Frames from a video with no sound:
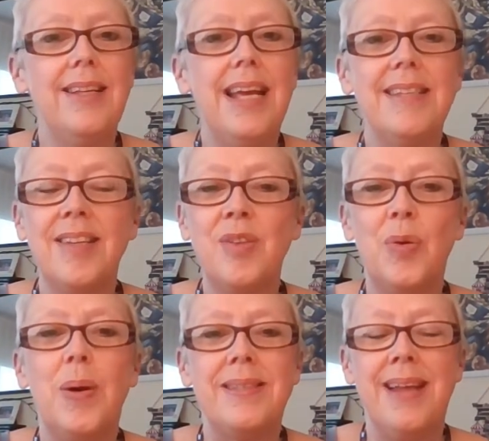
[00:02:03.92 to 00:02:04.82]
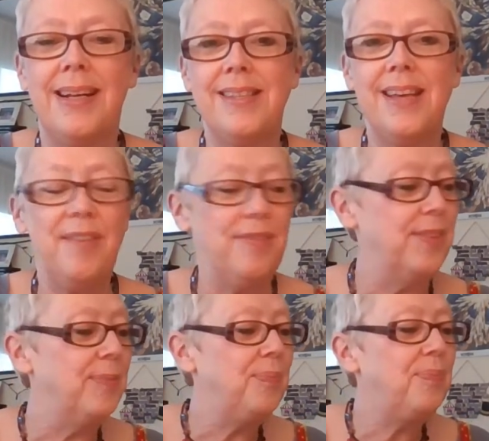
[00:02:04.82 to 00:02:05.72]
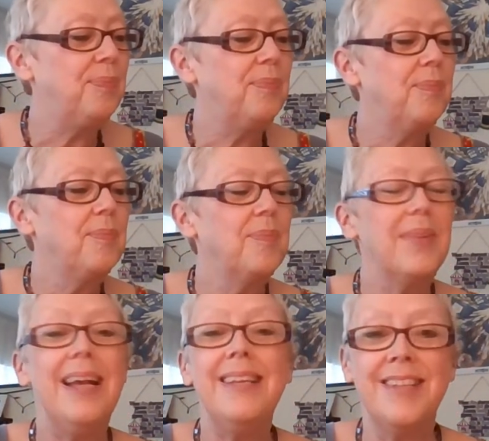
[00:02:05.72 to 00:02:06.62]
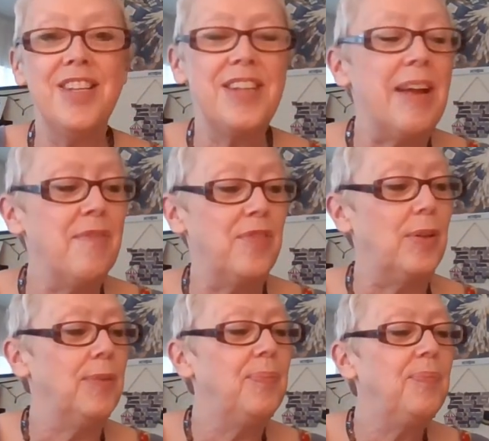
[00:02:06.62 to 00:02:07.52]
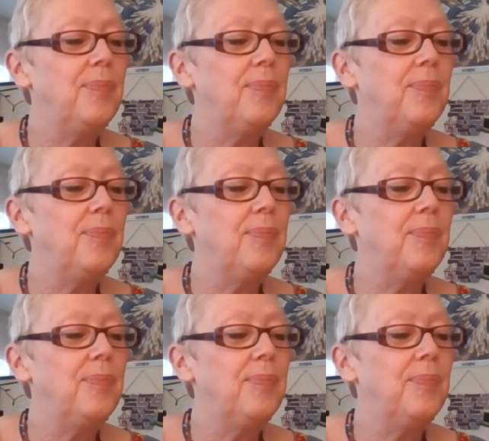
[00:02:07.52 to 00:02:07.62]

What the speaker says: isn't always negative. It isn't shameful,